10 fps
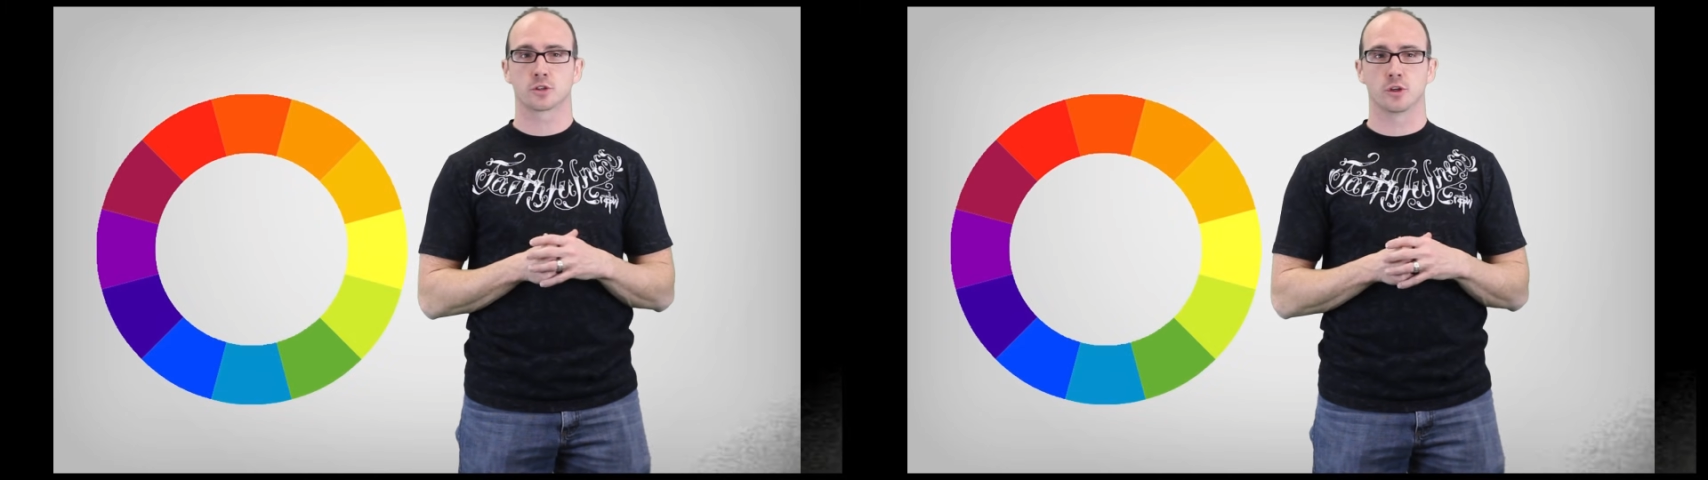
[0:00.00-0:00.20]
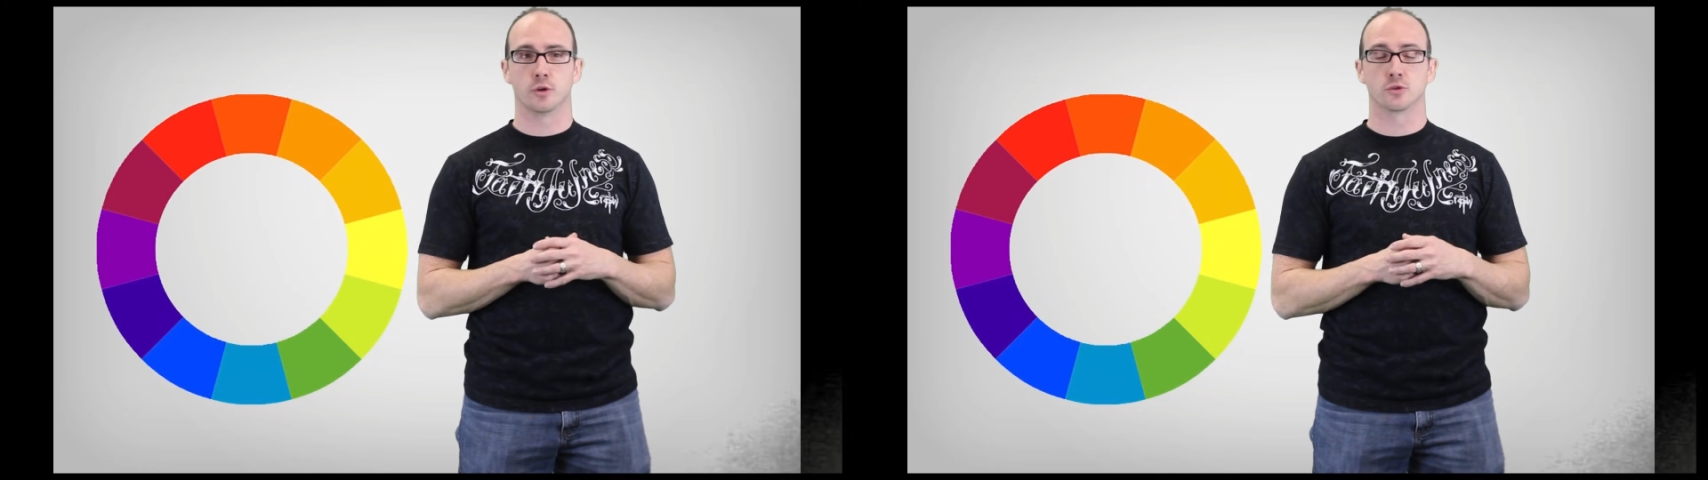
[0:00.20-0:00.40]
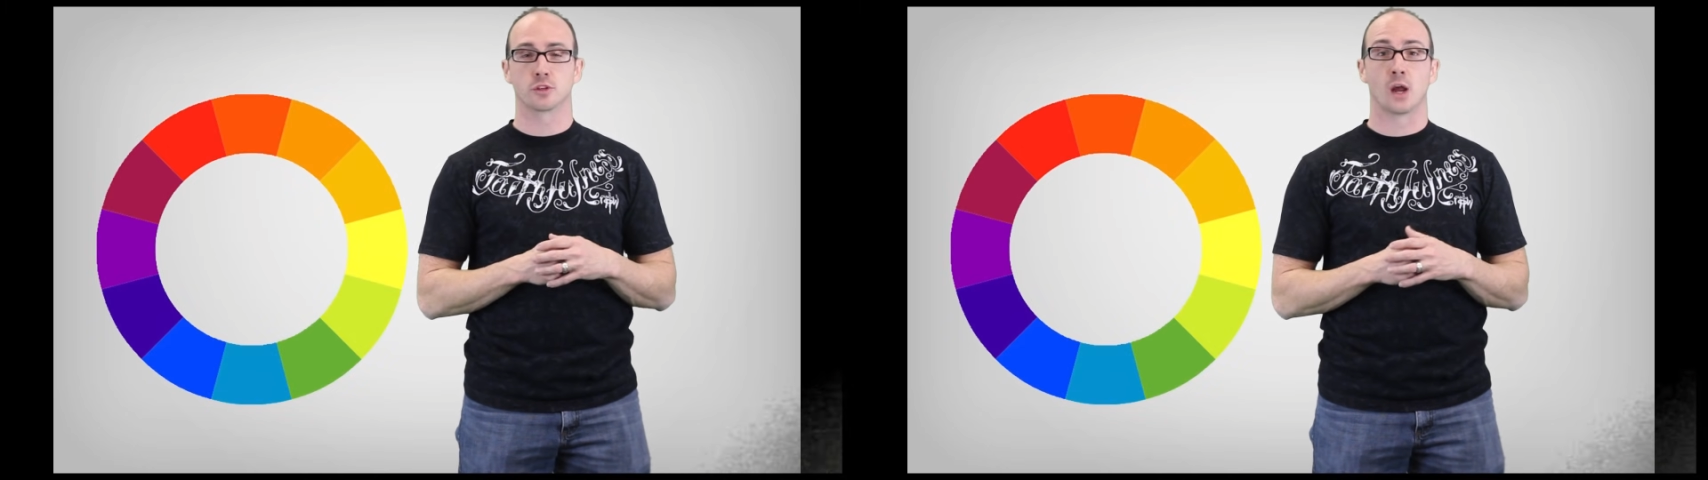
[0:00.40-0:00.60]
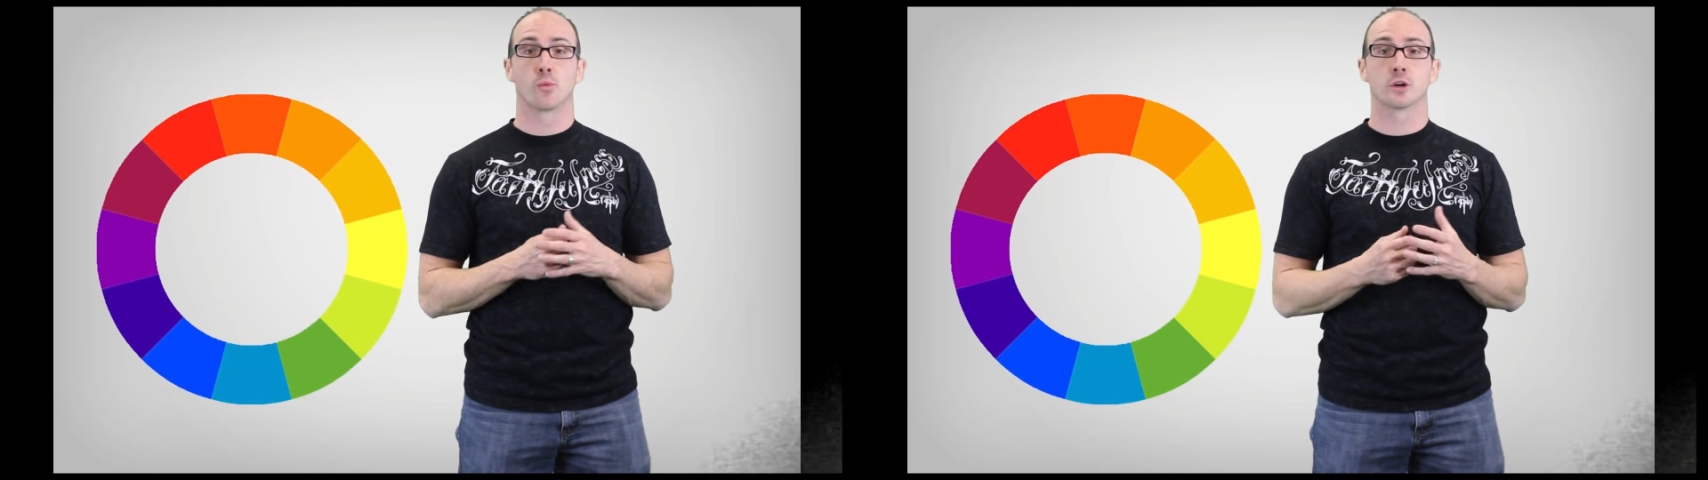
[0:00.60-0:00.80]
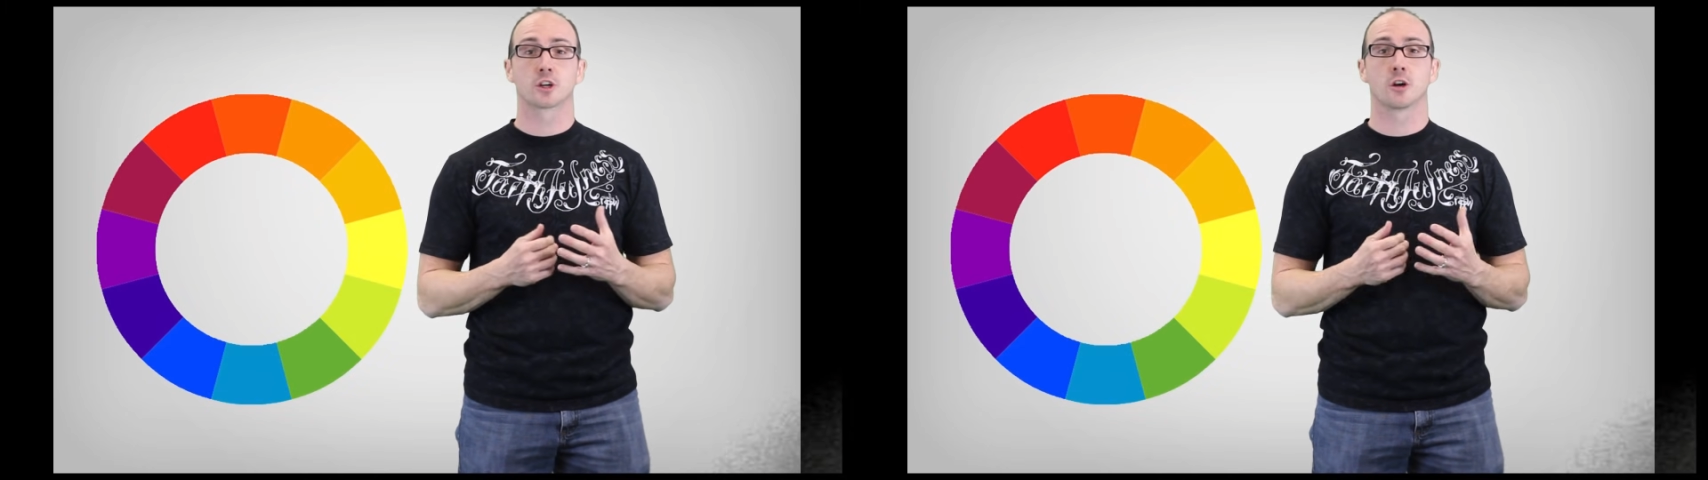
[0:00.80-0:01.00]
to use and
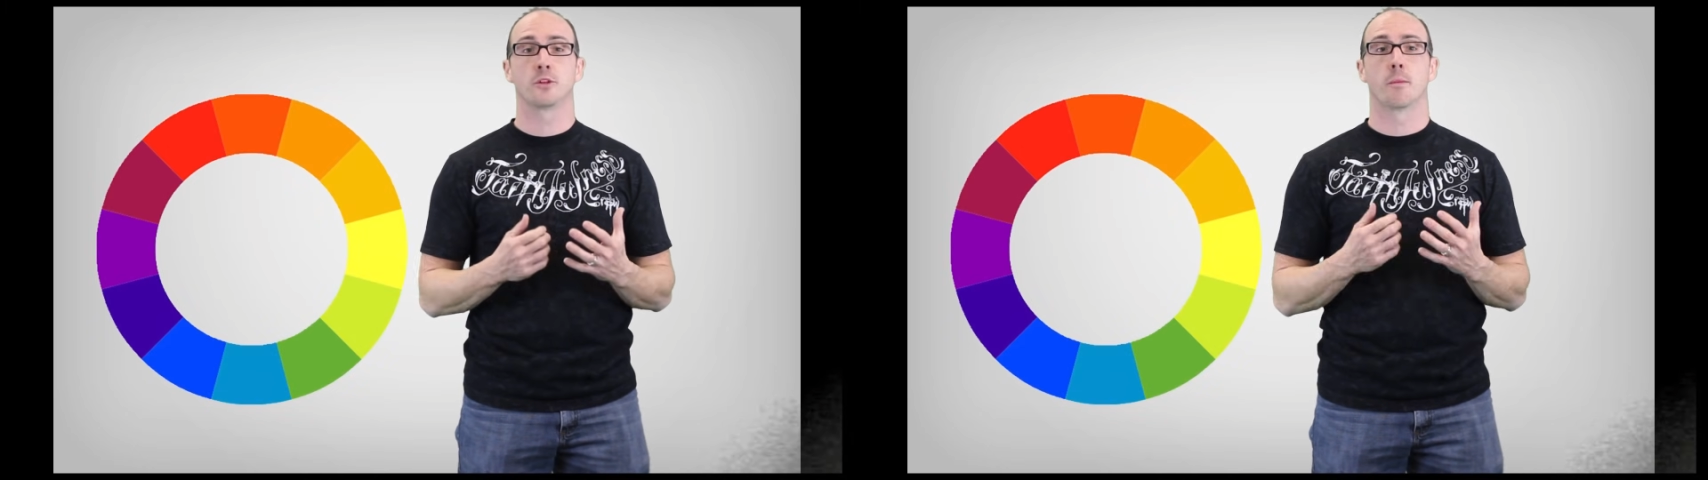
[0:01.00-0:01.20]
which are going to be